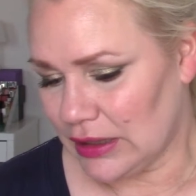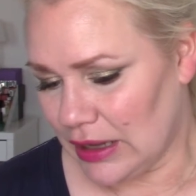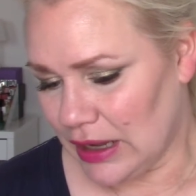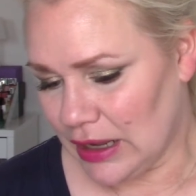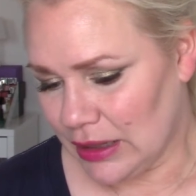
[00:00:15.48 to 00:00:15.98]

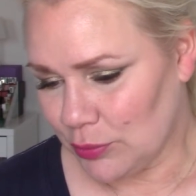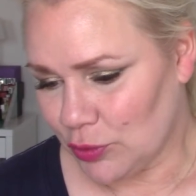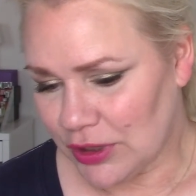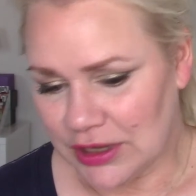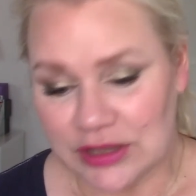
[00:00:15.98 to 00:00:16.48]
I'm
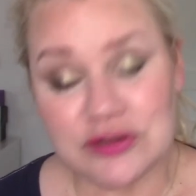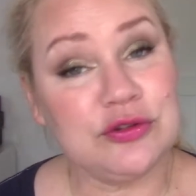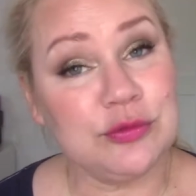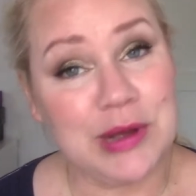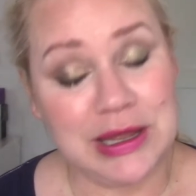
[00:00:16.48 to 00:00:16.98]
working at
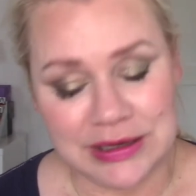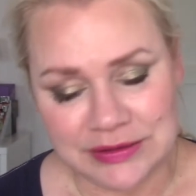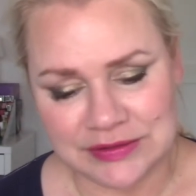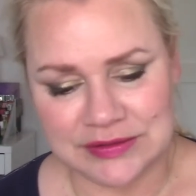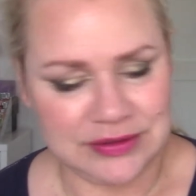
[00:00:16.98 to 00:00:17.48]
2
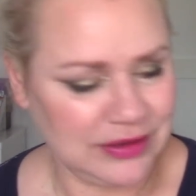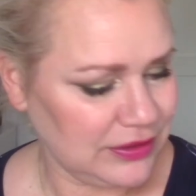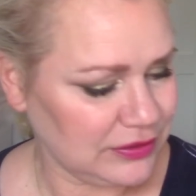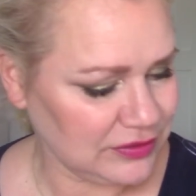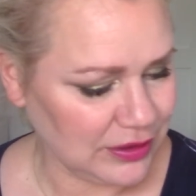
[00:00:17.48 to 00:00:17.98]
palettes at
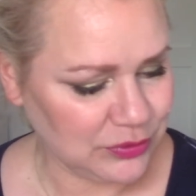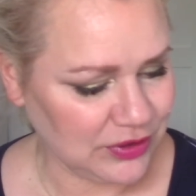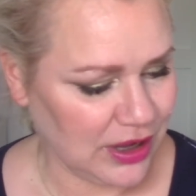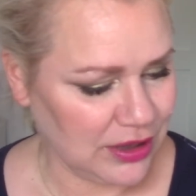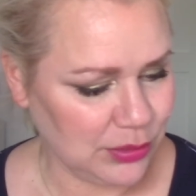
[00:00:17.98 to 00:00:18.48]
the same
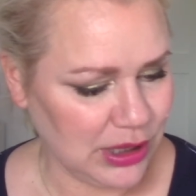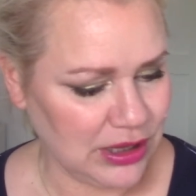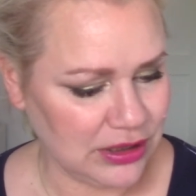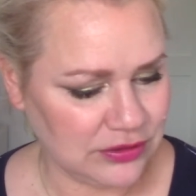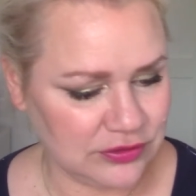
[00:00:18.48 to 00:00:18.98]
time
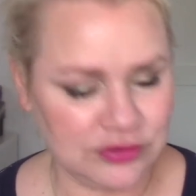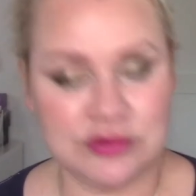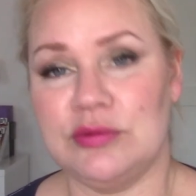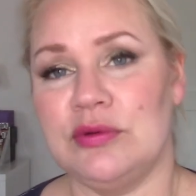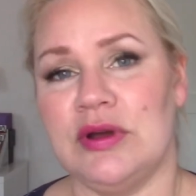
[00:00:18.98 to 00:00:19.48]
and
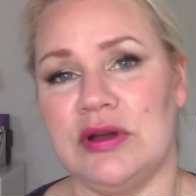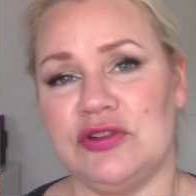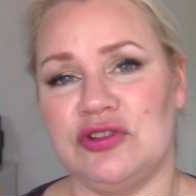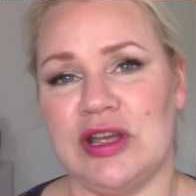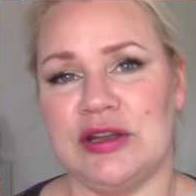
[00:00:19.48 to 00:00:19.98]
2
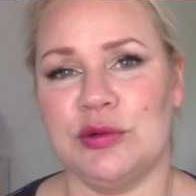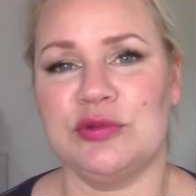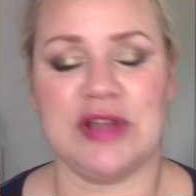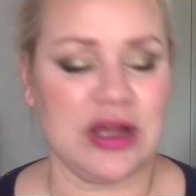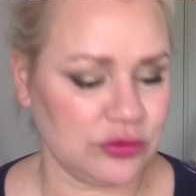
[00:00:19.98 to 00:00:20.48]
shadows
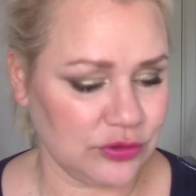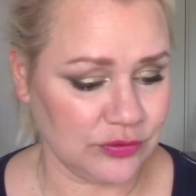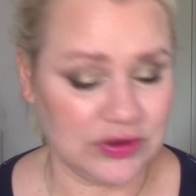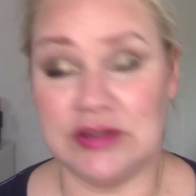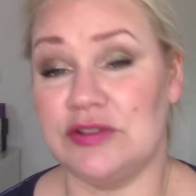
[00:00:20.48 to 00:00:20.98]
out of
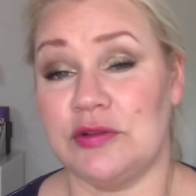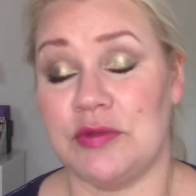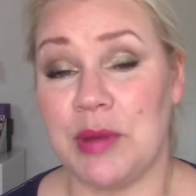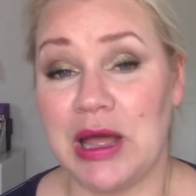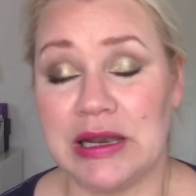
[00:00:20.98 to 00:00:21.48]
each of the
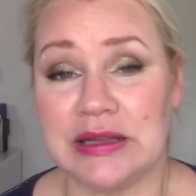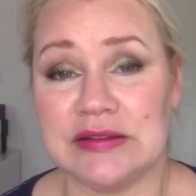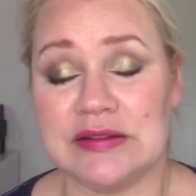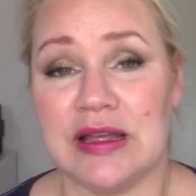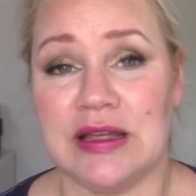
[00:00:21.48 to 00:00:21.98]

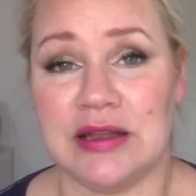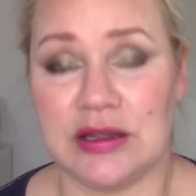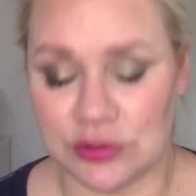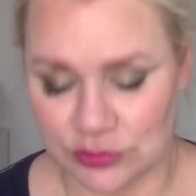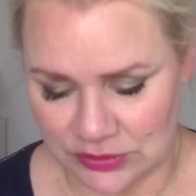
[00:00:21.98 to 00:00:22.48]
palettes, and I
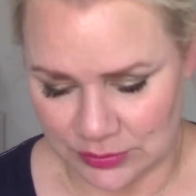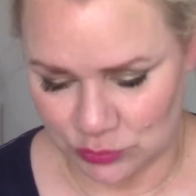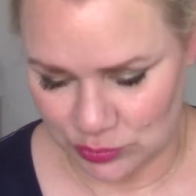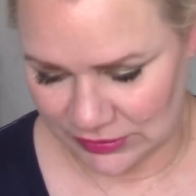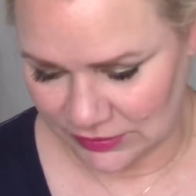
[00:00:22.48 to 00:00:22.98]
used them
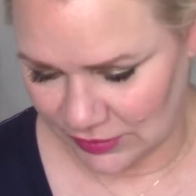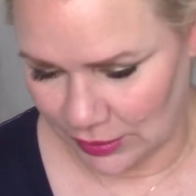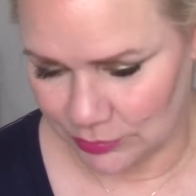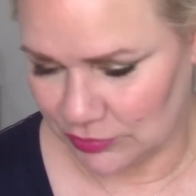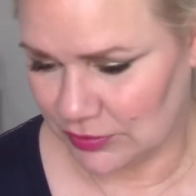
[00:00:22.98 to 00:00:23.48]
20
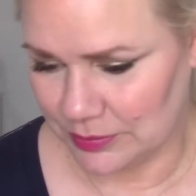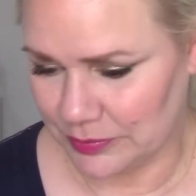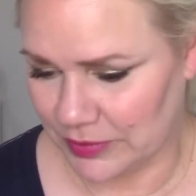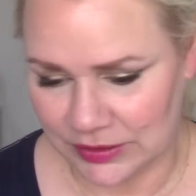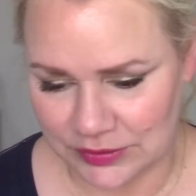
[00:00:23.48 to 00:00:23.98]
times.
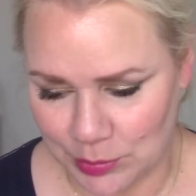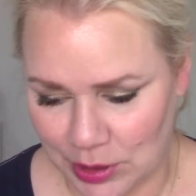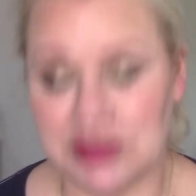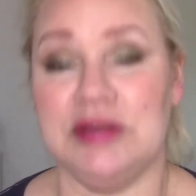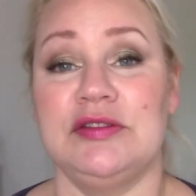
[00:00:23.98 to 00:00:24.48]
That's
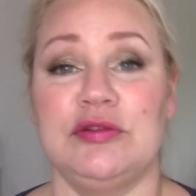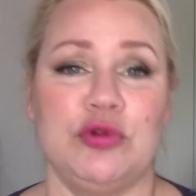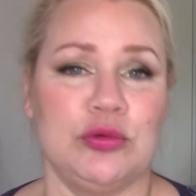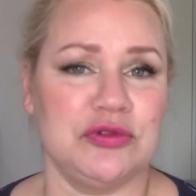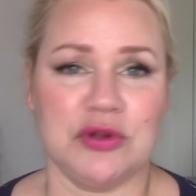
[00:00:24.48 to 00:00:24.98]
my easy
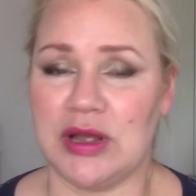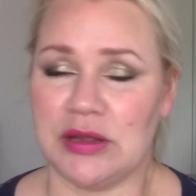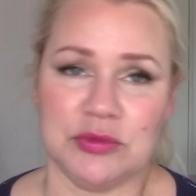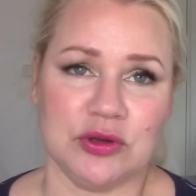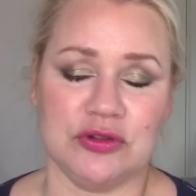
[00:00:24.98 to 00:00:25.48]
rule. So
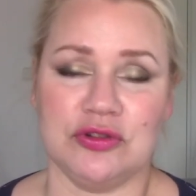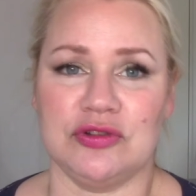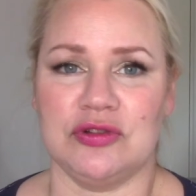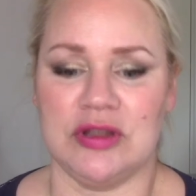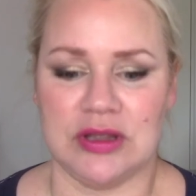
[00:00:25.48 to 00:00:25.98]
I'm
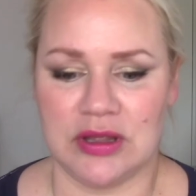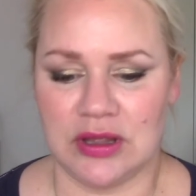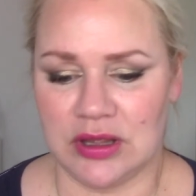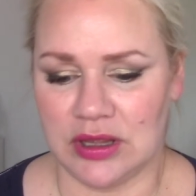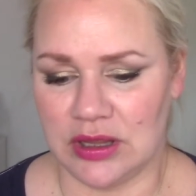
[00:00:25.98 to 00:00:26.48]
not
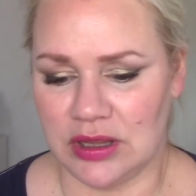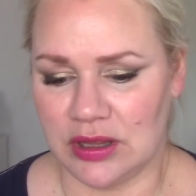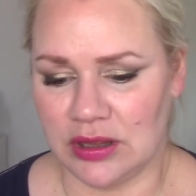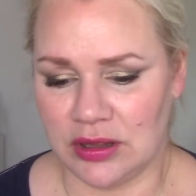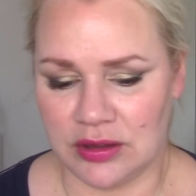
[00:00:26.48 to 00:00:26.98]

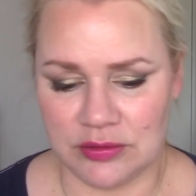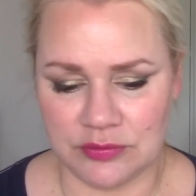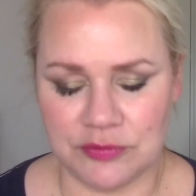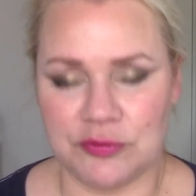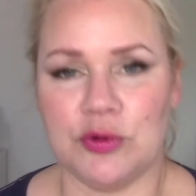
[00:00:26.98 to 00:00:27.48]

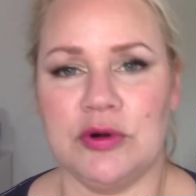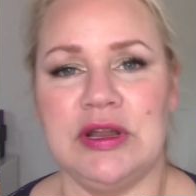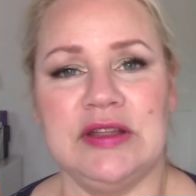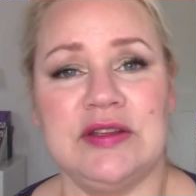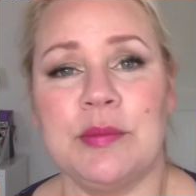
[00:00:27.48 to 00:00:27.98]
for
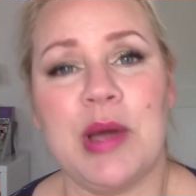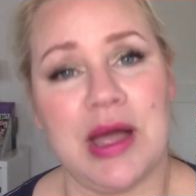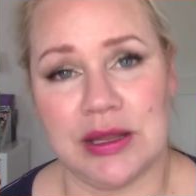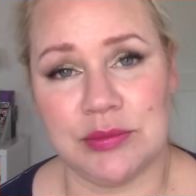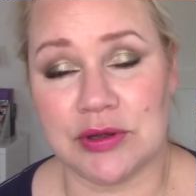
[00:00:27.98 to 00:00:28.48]
hitting
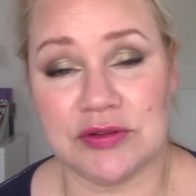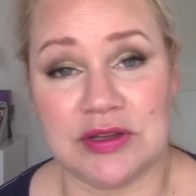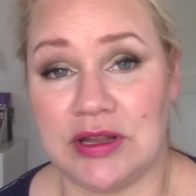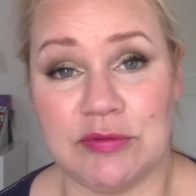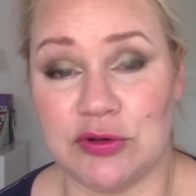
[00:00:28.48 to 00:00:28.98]
pan because I
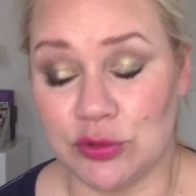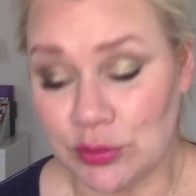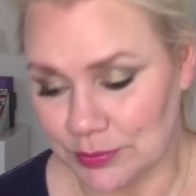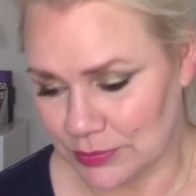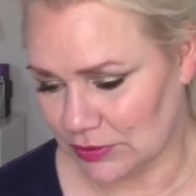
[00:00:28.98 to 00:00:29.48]
never do.